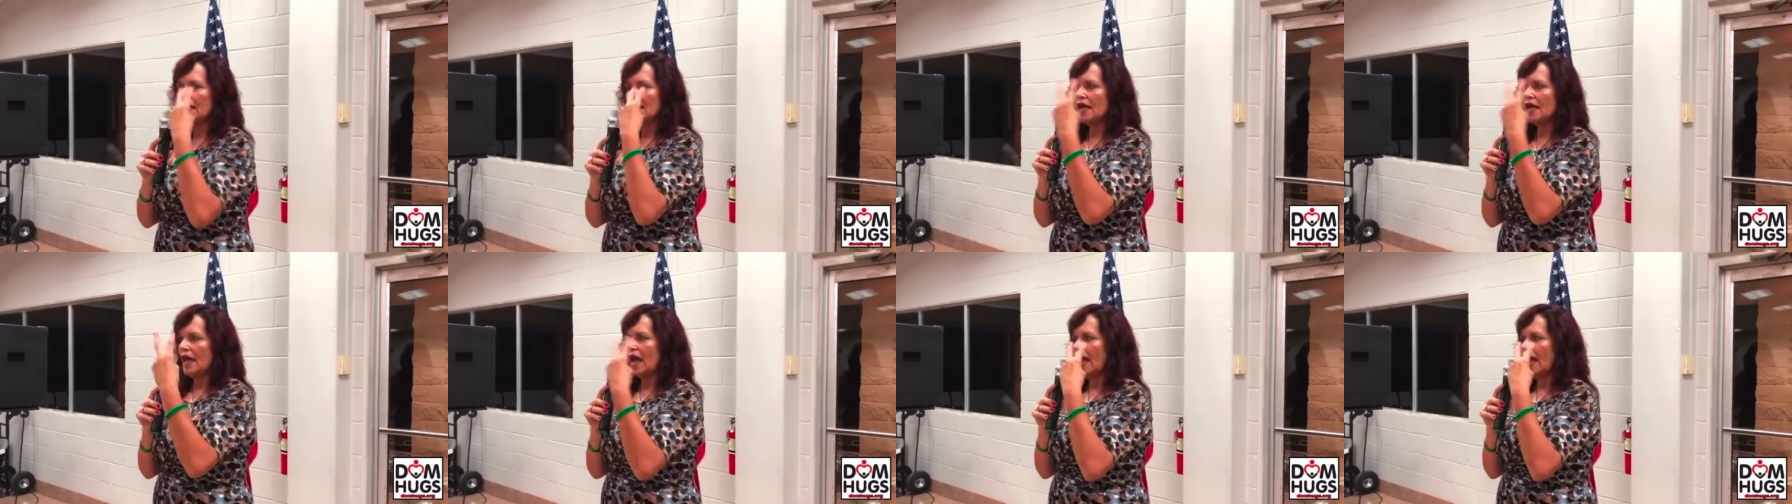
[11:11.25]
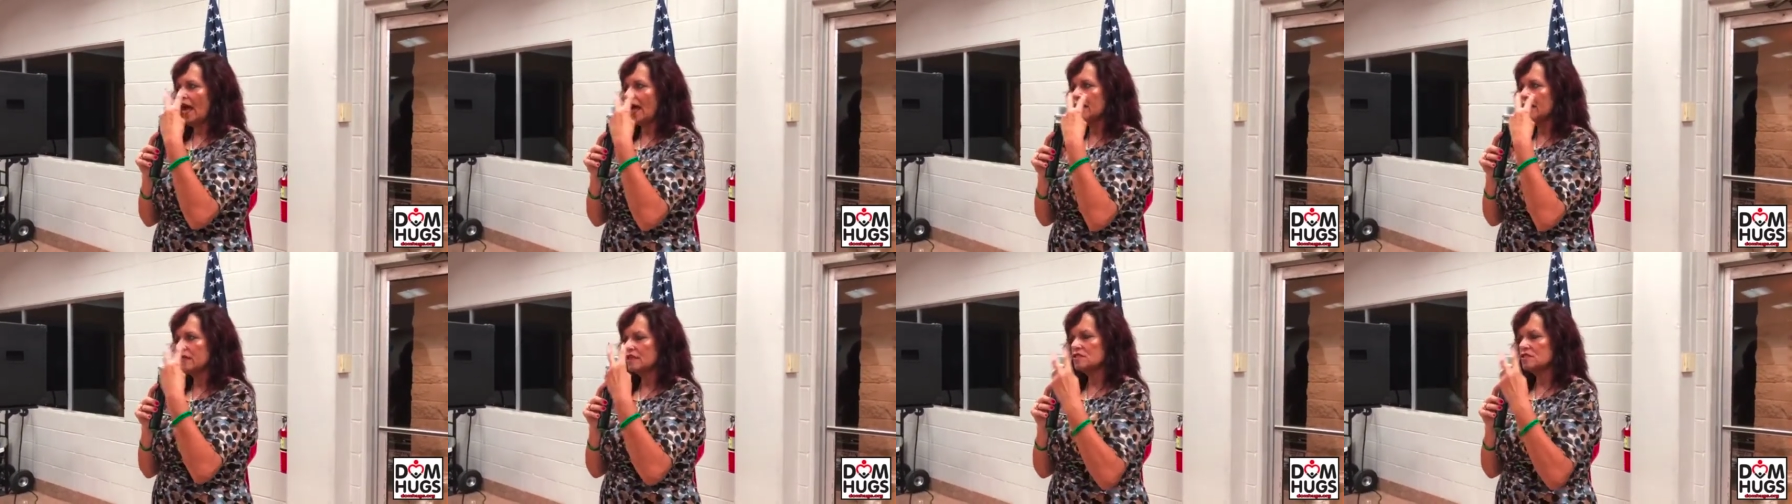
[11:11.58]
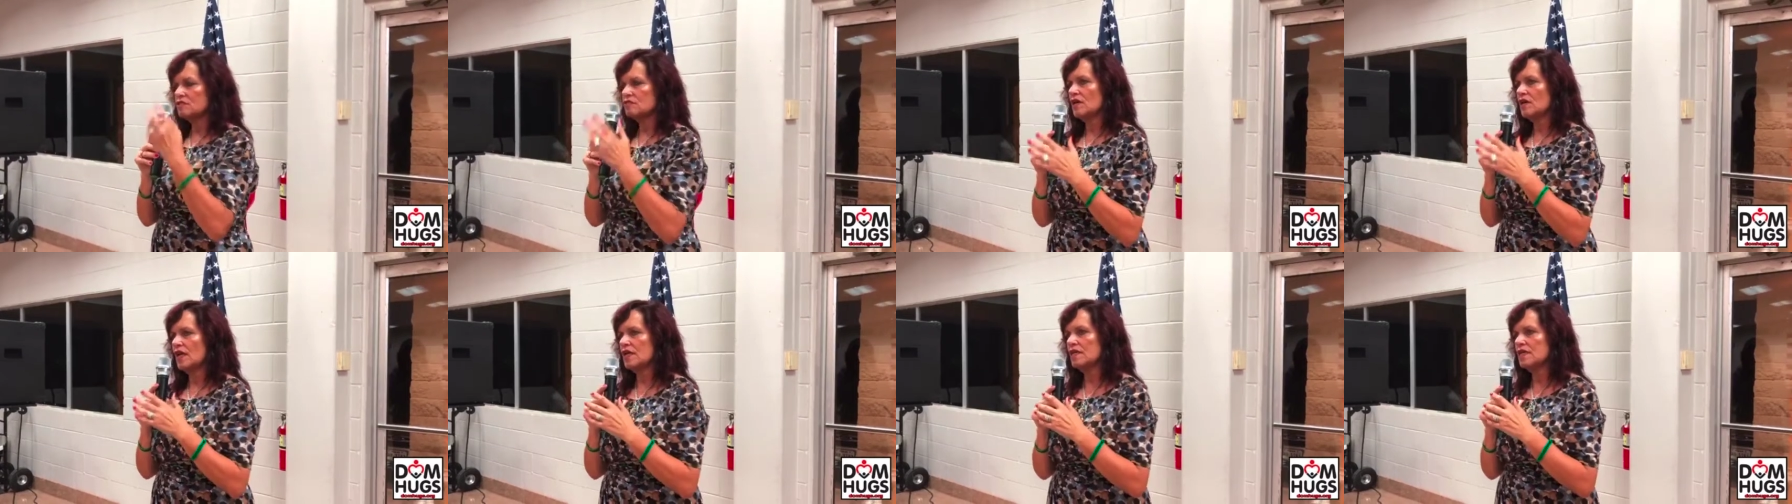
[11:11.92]
He had
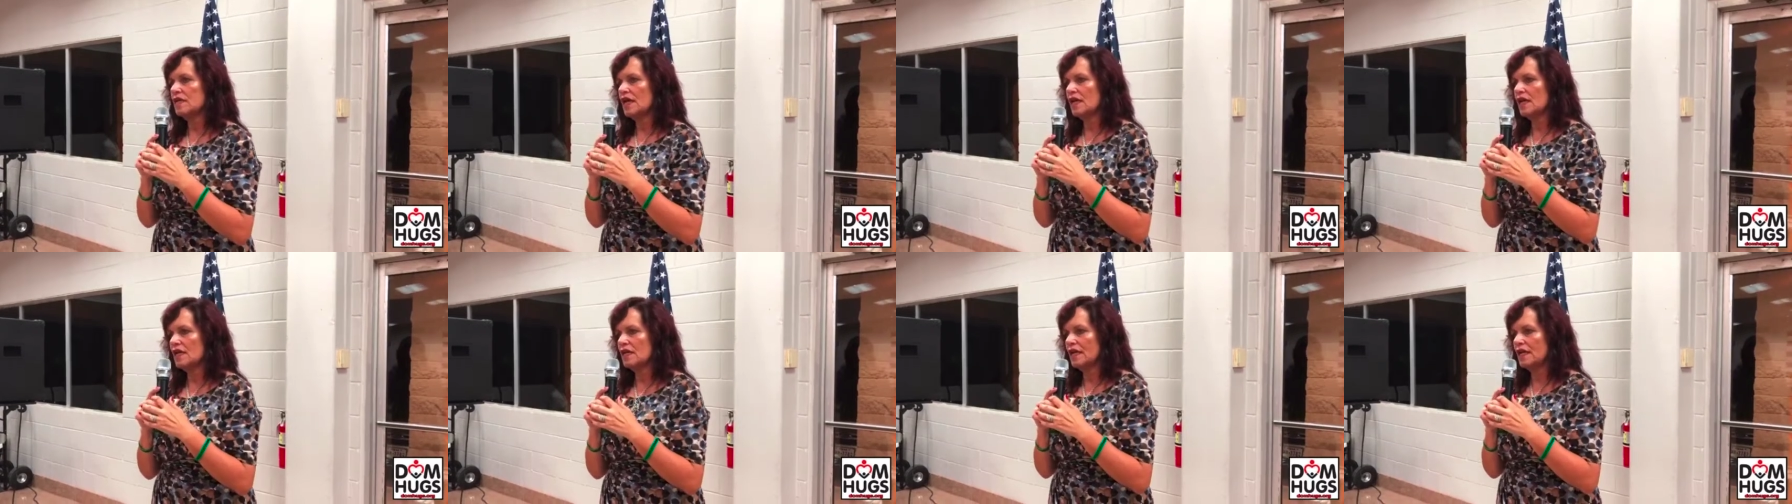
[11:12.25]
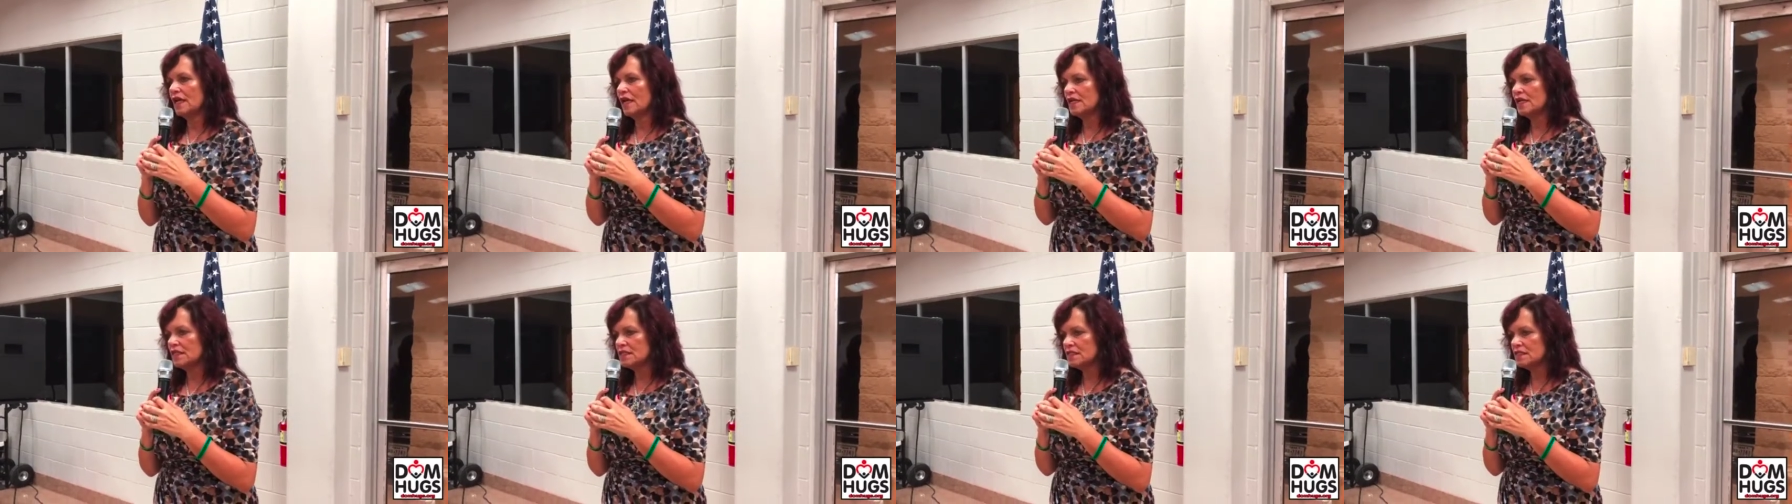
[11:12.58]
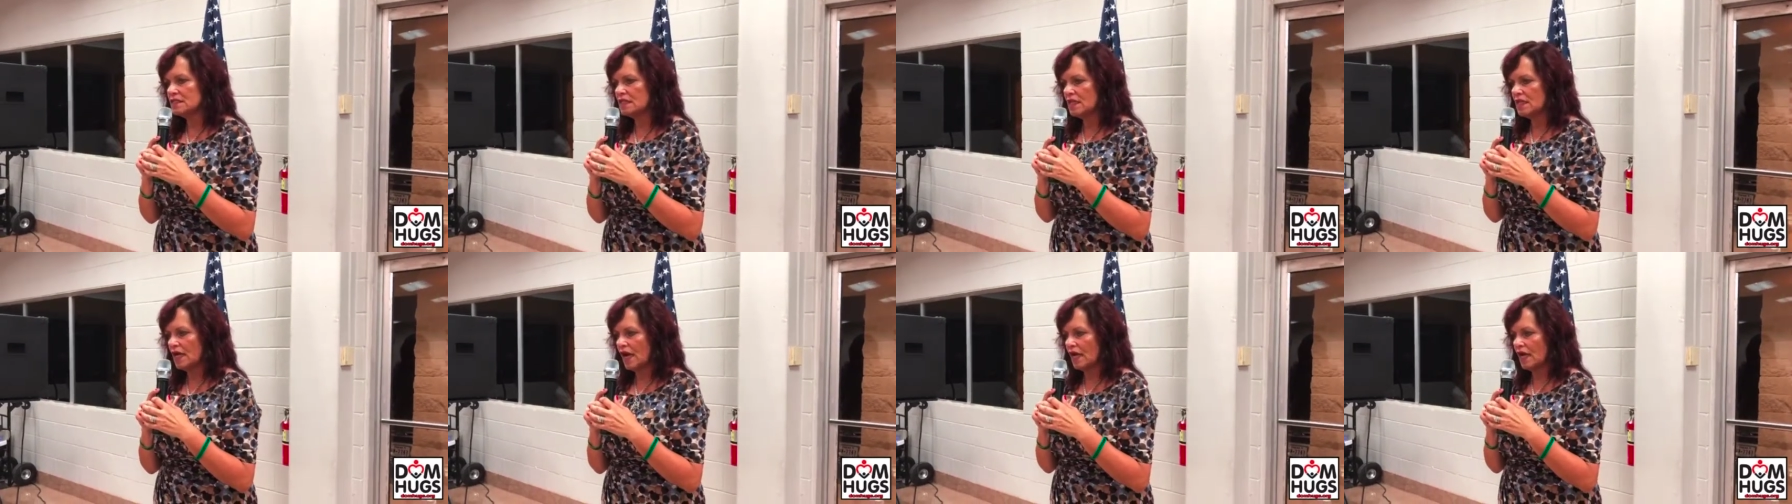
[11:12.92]
us right there, and he
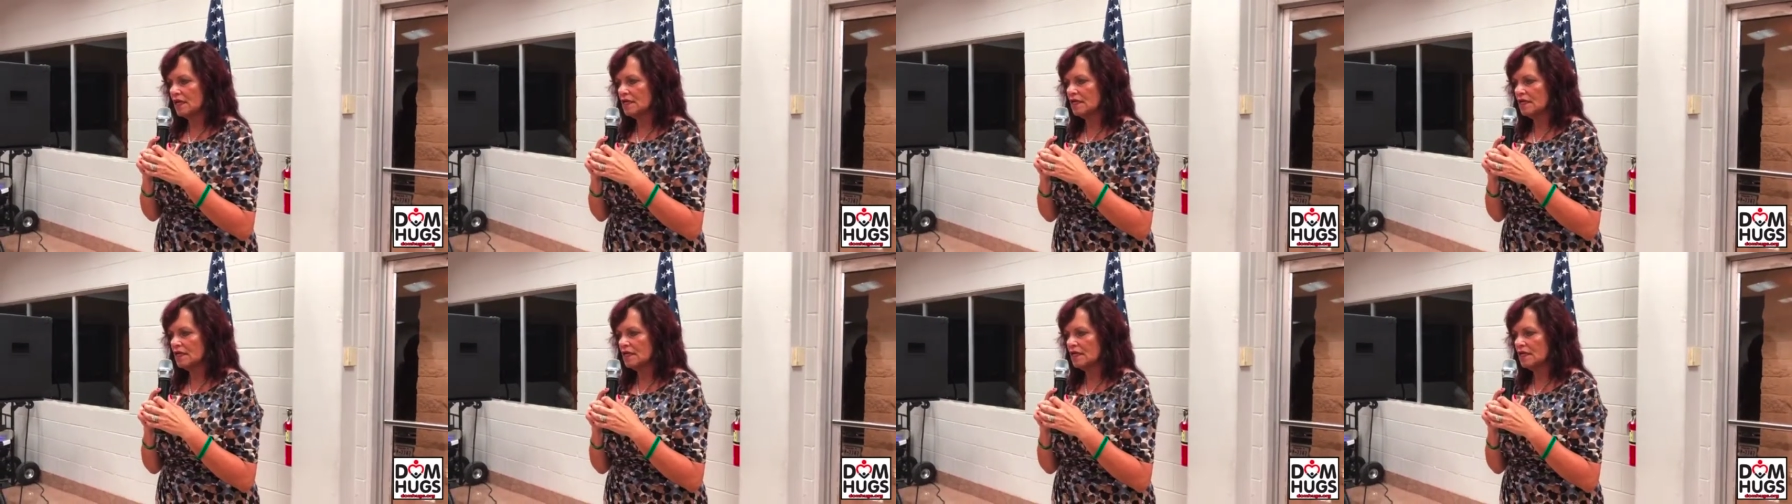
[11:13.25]
listened,